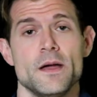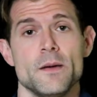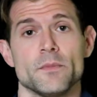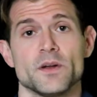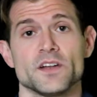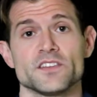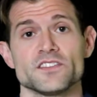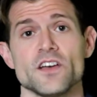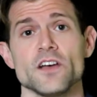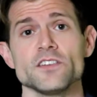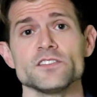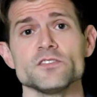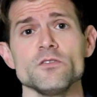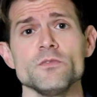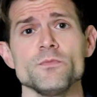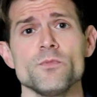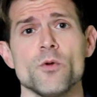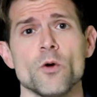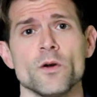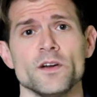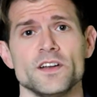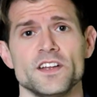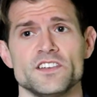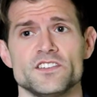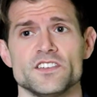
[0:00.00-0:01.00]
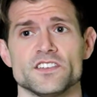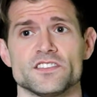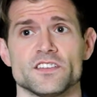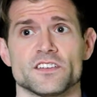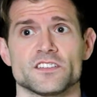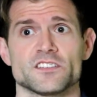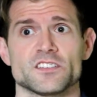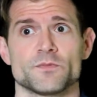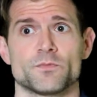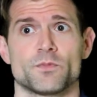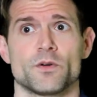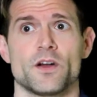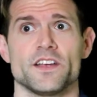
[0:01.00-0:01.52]
But it's also important to just
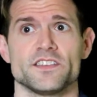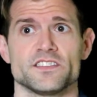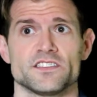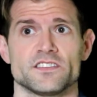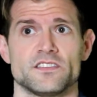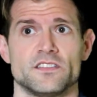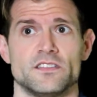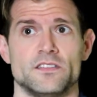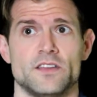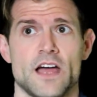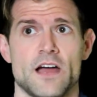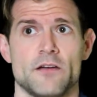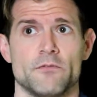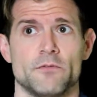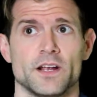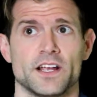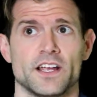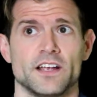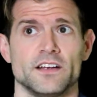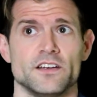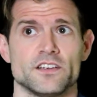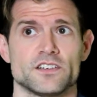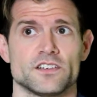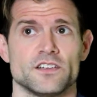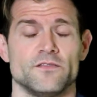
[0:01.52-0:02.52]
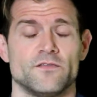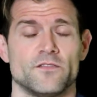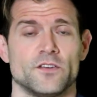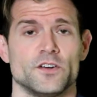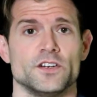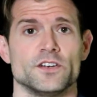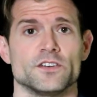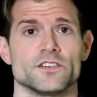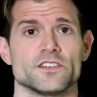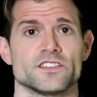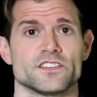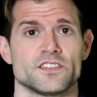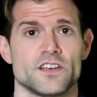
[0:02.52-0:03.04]
express that recognition for
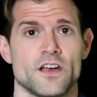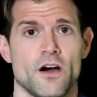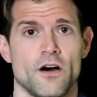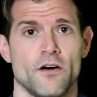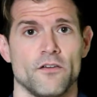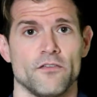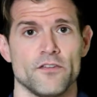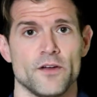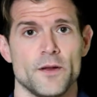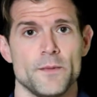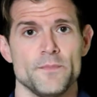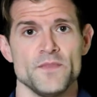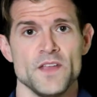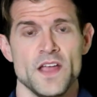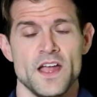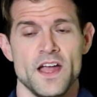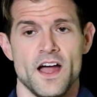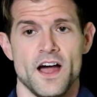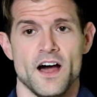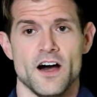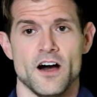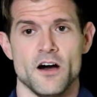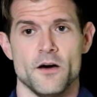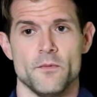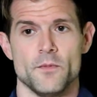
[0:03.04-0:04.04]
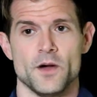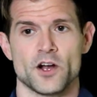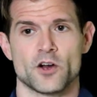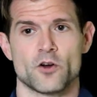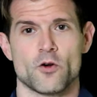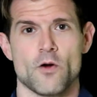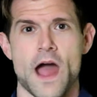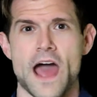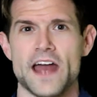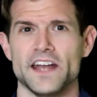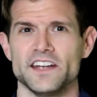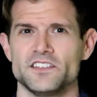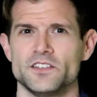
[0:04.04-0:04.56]
yourself. Um, a
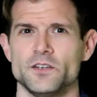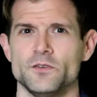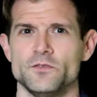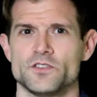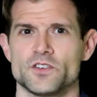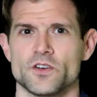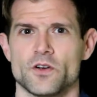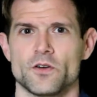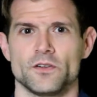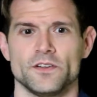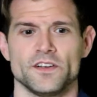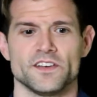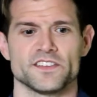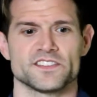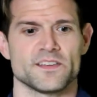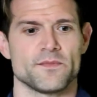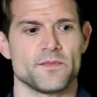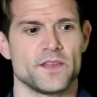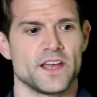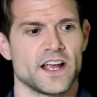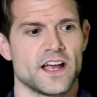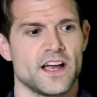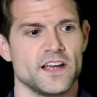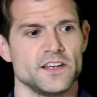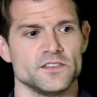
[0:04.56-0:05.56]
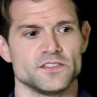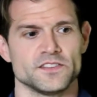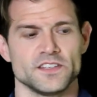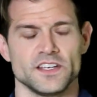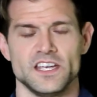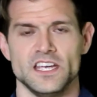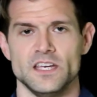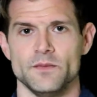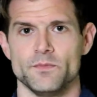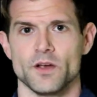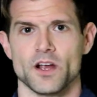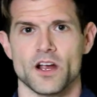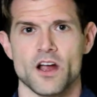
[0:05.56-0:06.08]
gratitude journal is something I used to
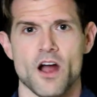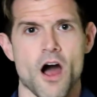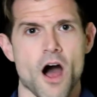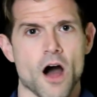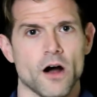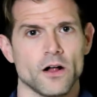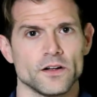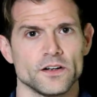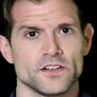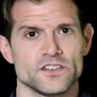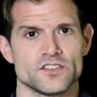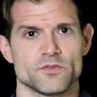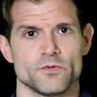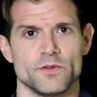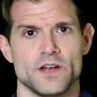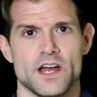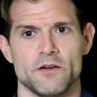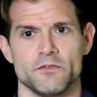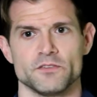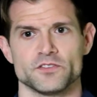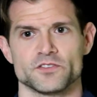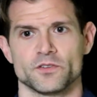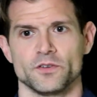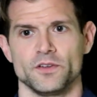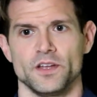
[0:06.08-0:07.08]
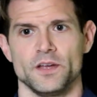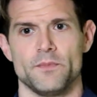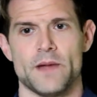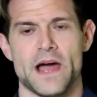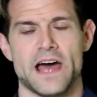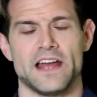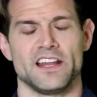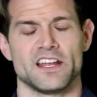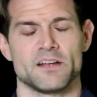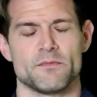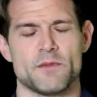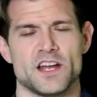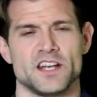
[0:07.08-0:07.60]
keep in college when I was really
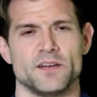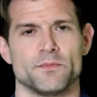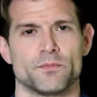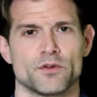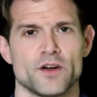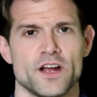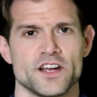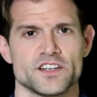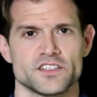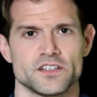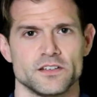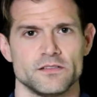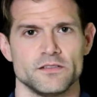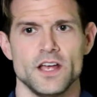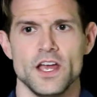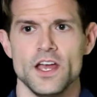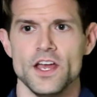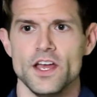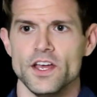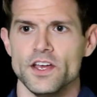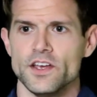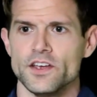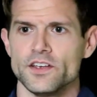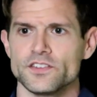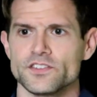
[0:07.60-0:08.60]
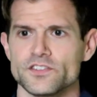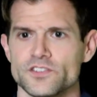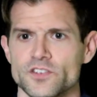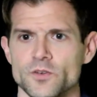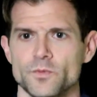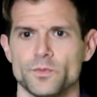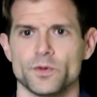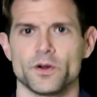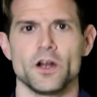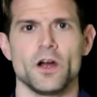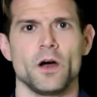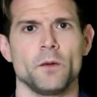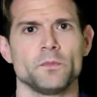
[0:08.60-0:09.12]
battling my depression.
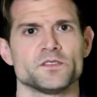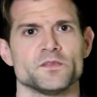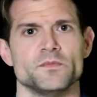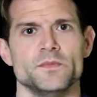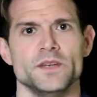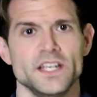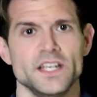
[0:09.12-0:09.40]
Super helped